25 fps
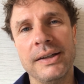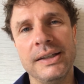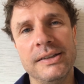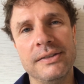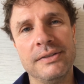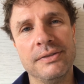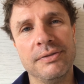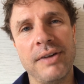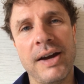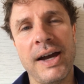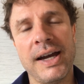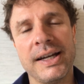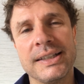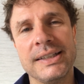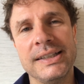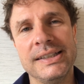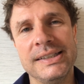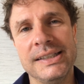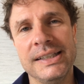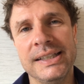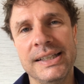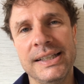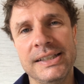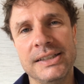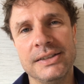He's fucked.
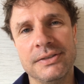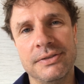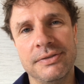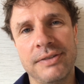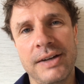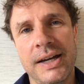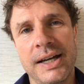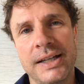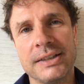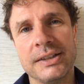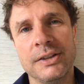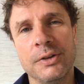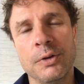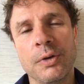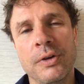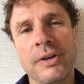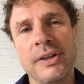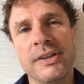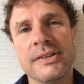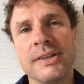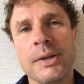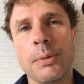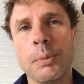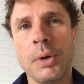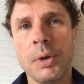His knees are fucked and all
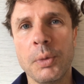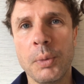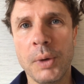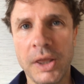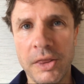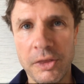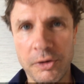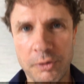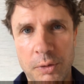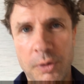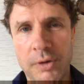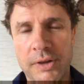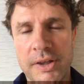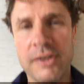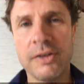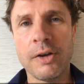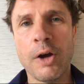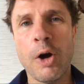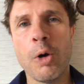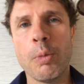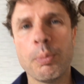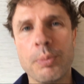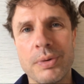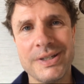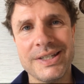this. And we went through this
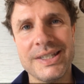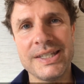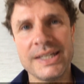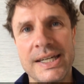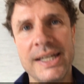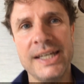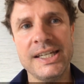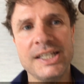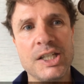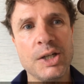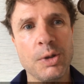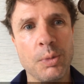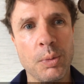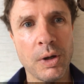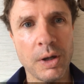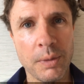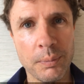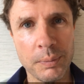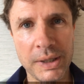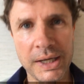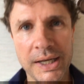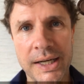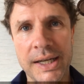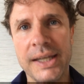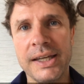whole procedure where
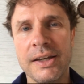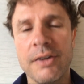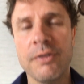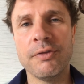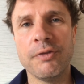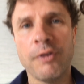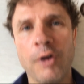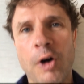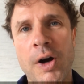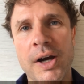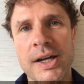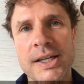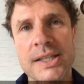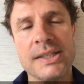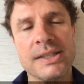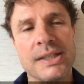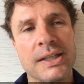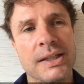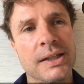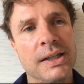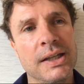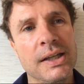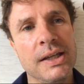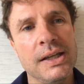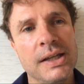I'm getting advice
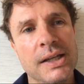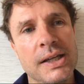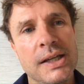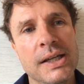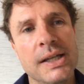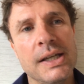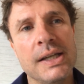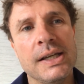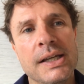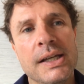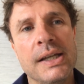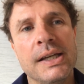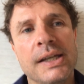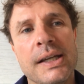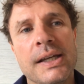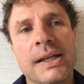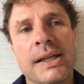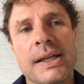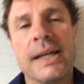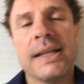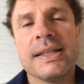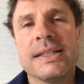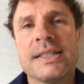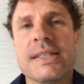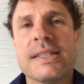and
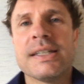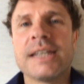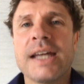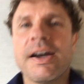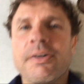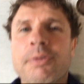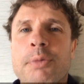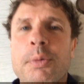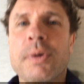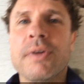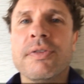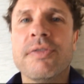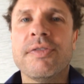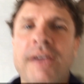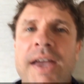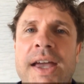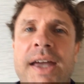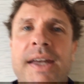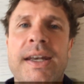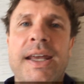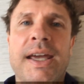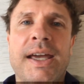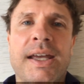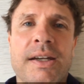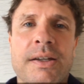stuff. And we
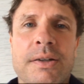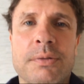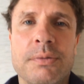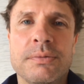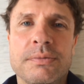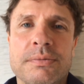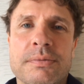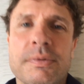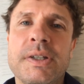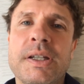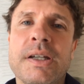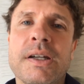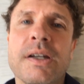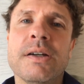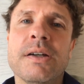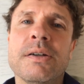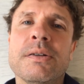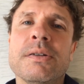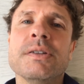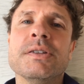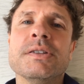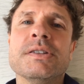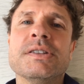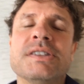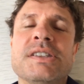found out it
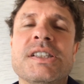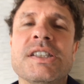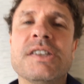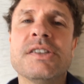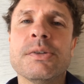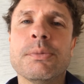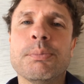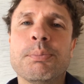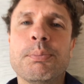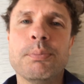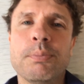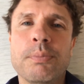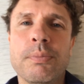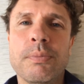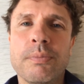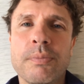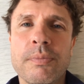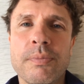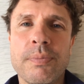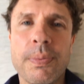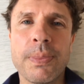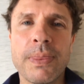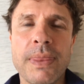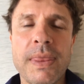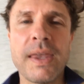was just
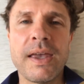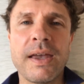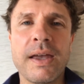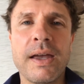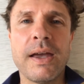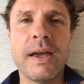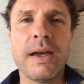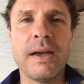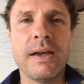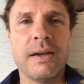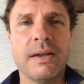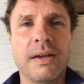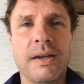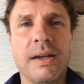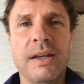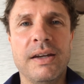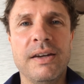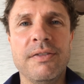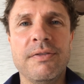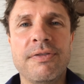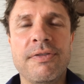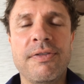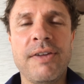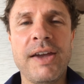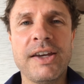
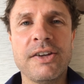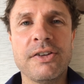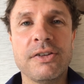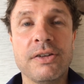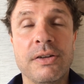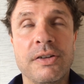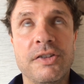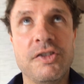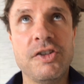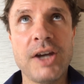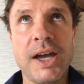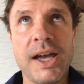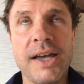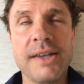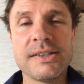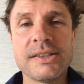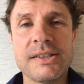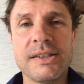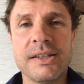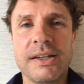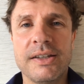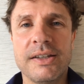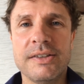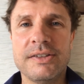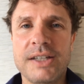an infection.
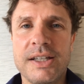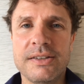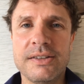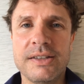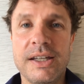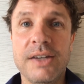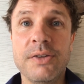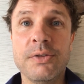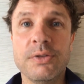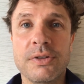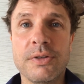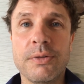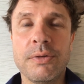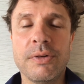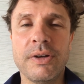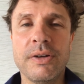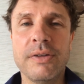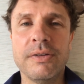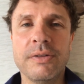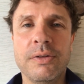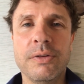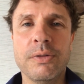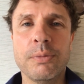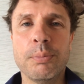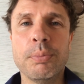It was
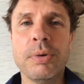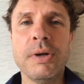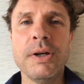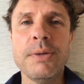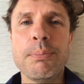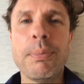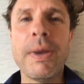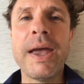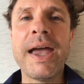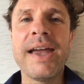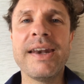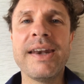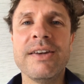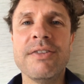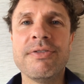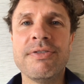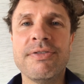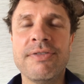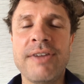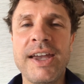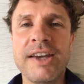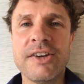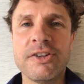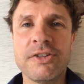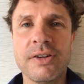a pretty bad
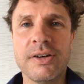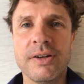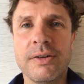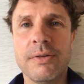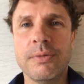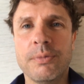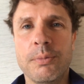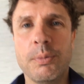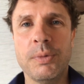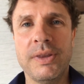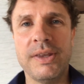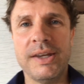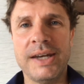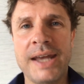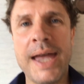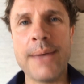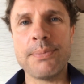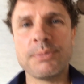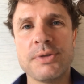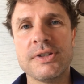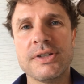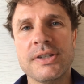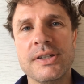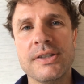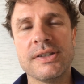infection with an
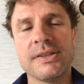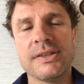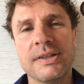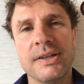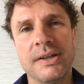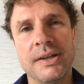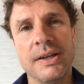abscess.